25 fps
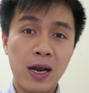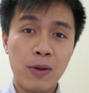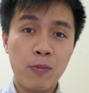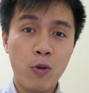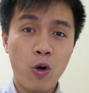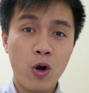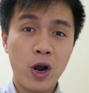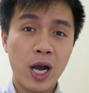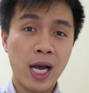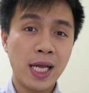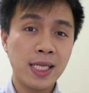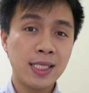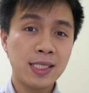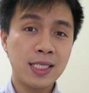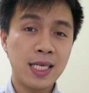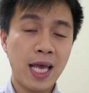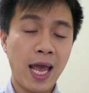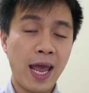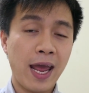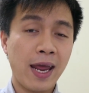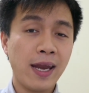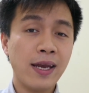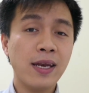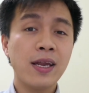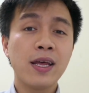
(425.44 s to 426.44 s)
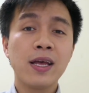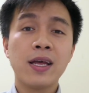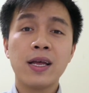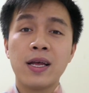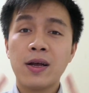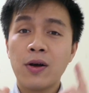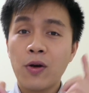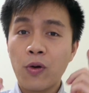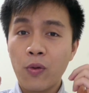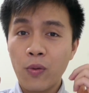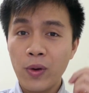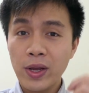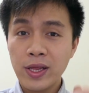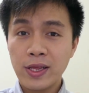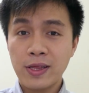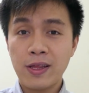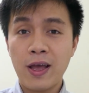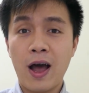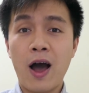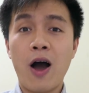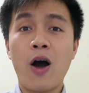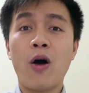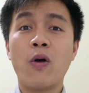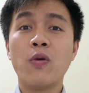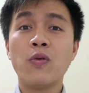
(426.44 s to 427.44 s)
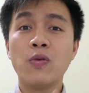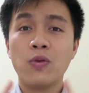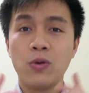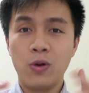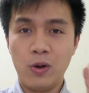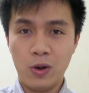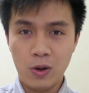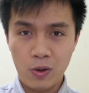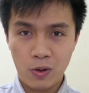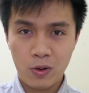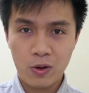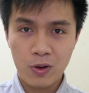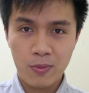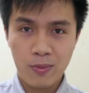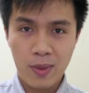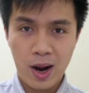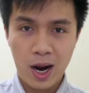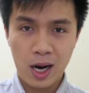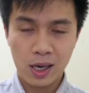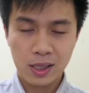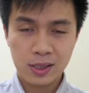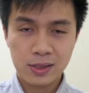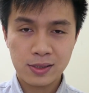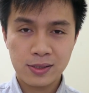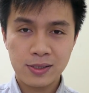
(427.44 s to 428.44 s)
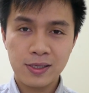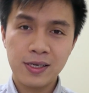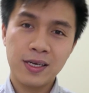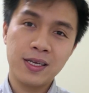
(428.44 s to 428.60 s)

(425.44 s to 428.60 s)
valuable content without logo mark.